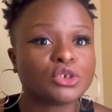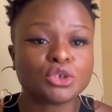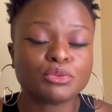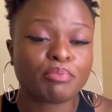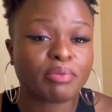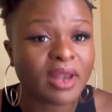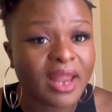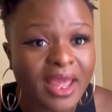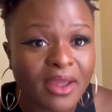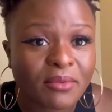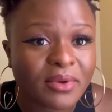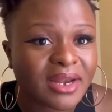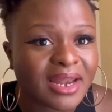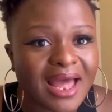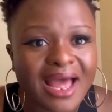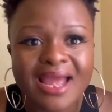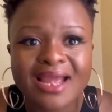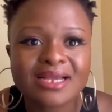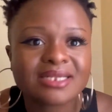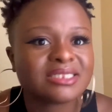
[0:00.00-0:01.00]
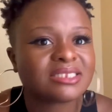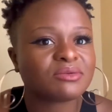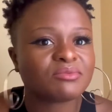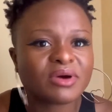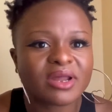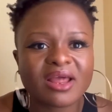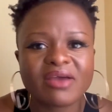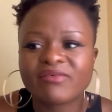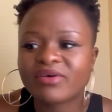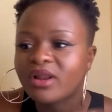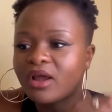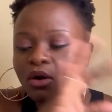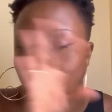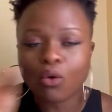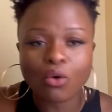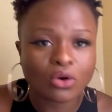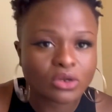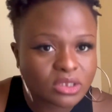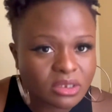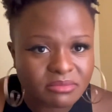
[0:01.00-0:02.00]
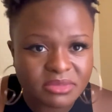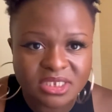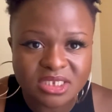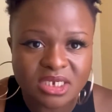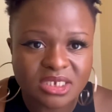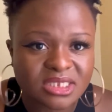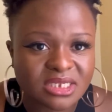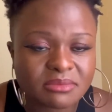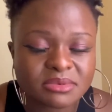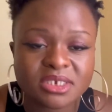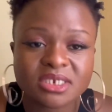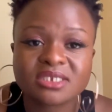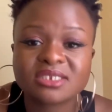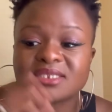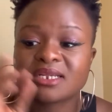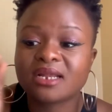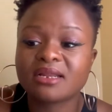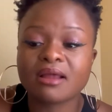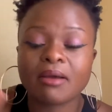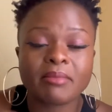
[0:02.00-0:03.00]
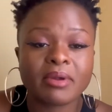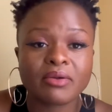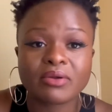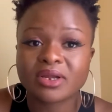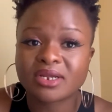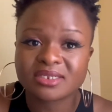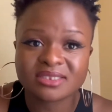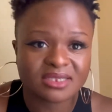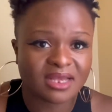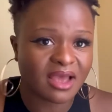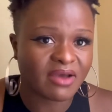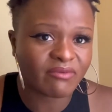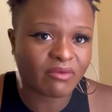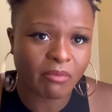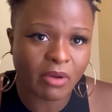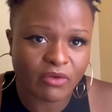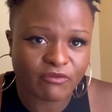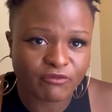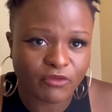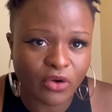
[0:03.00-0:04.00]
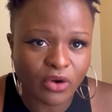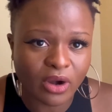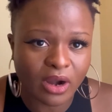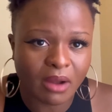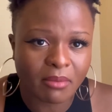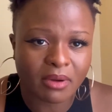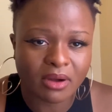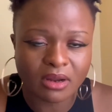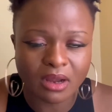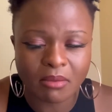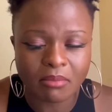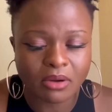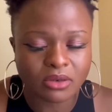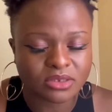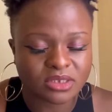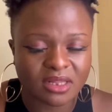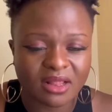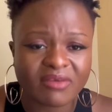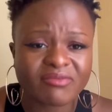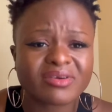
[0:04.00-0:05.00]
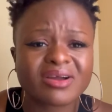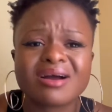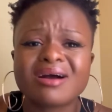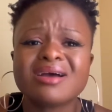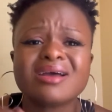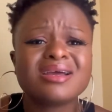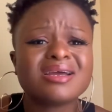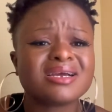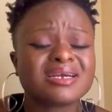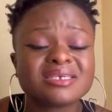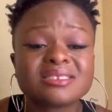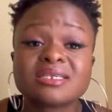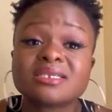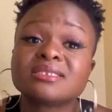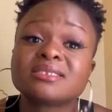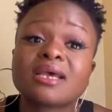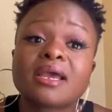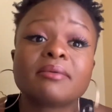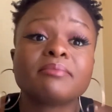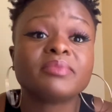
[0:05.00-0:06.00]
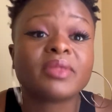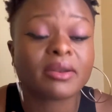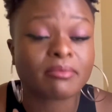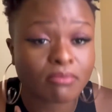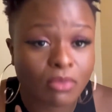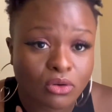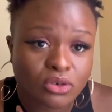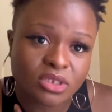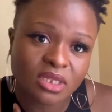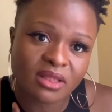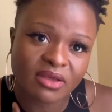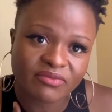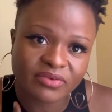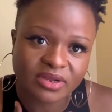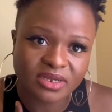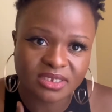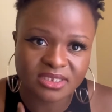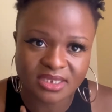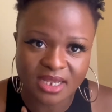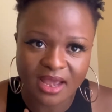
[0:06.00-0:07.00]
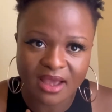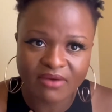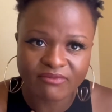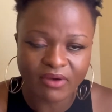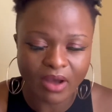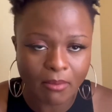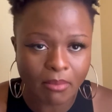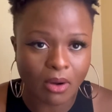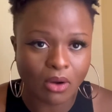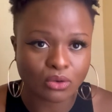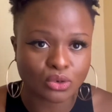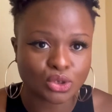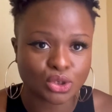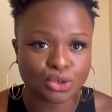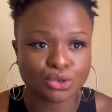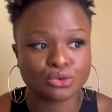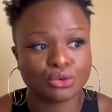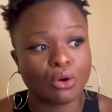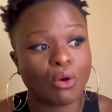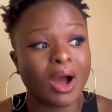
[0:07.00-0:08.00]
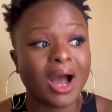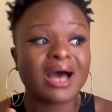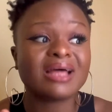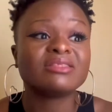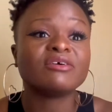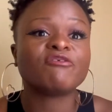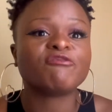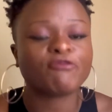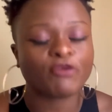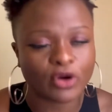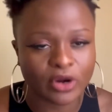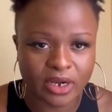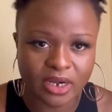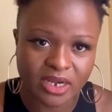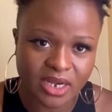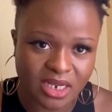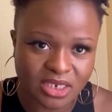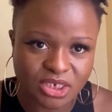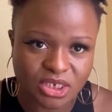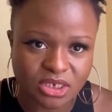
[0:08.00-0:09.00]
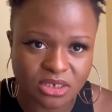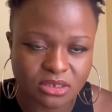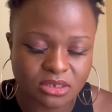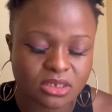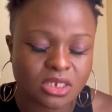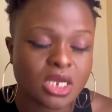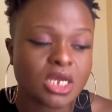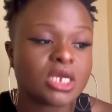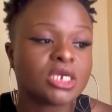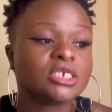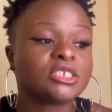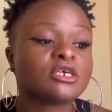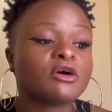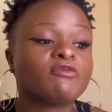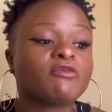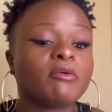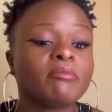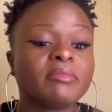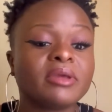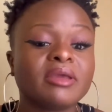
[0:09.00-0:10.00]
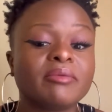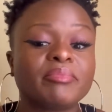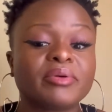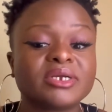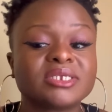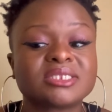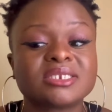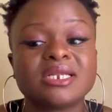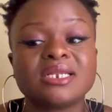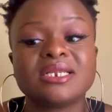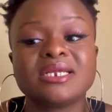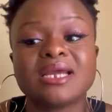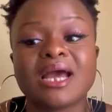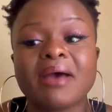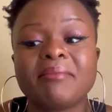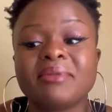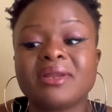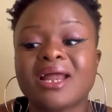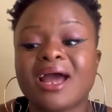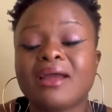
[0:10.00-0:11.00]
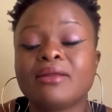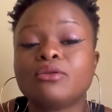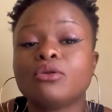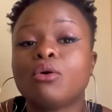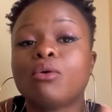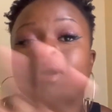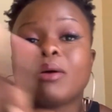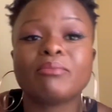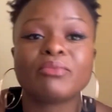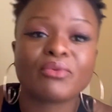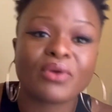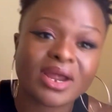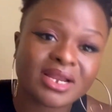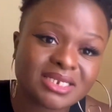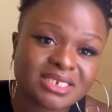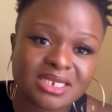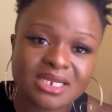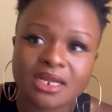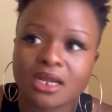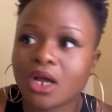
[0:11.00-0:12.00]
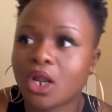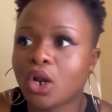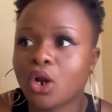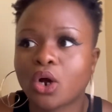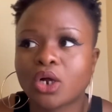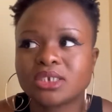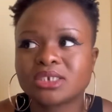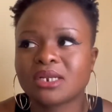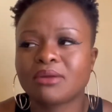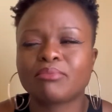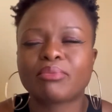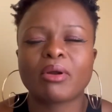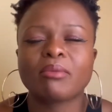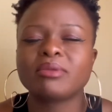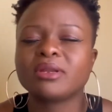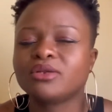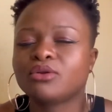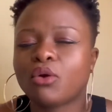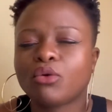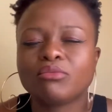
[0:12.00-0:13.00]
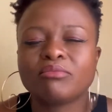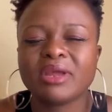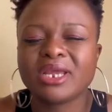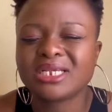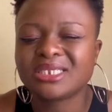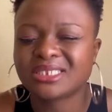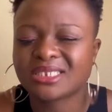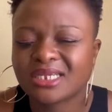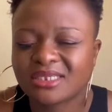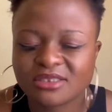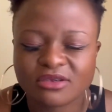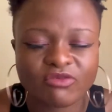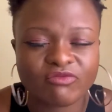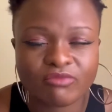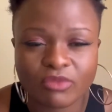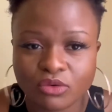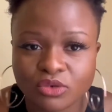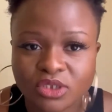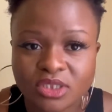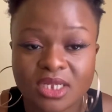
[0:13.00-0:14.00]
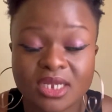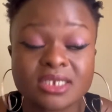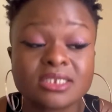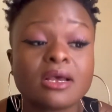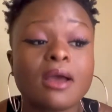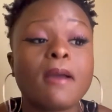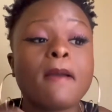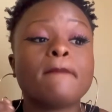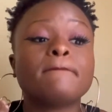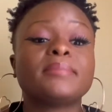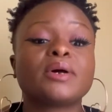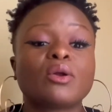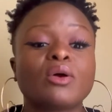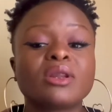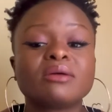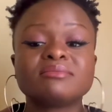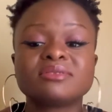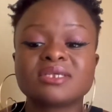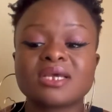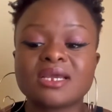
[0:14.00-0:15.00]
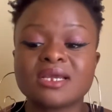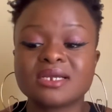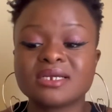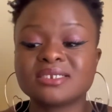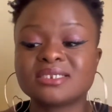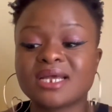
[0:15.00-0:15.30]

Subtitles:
play with lions and whatever? Like, all the misconceptions that Americans have about South Africa is the same that most South Africans have about, you know, other foreign nationals. So for me personally, I mean, I know I'm ranting a lot and probably don't make sense of most things, but all I'm saying is